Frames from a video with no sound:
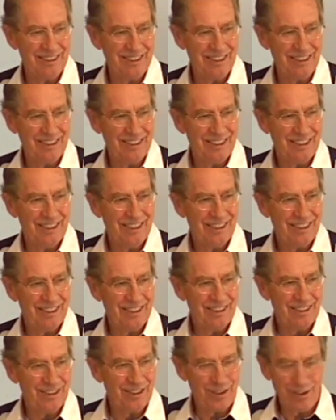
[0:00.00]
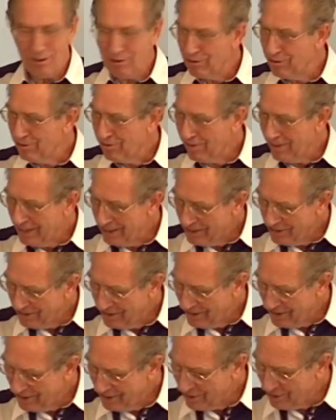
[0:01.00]
The old flesh says,
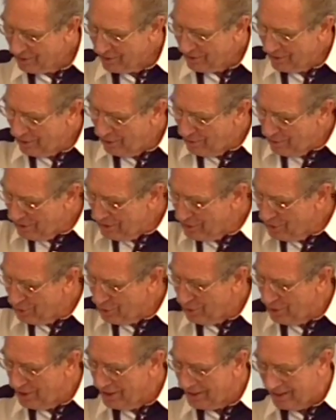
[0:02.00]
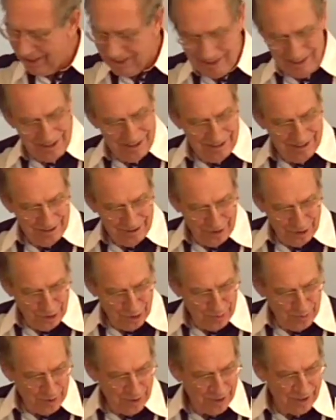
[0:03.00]
go and enjoy it. The spirit
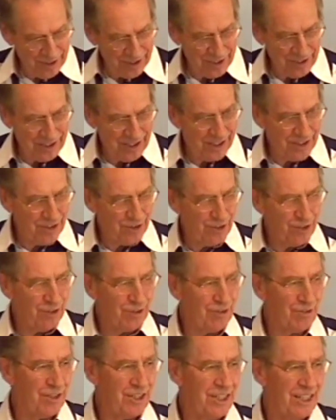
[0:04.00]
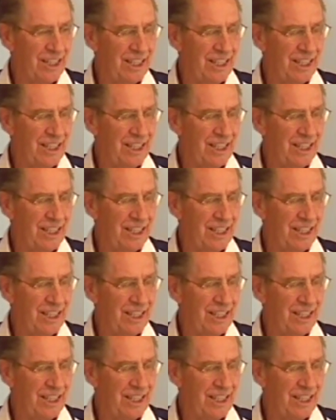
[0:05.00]
says, you don't need that.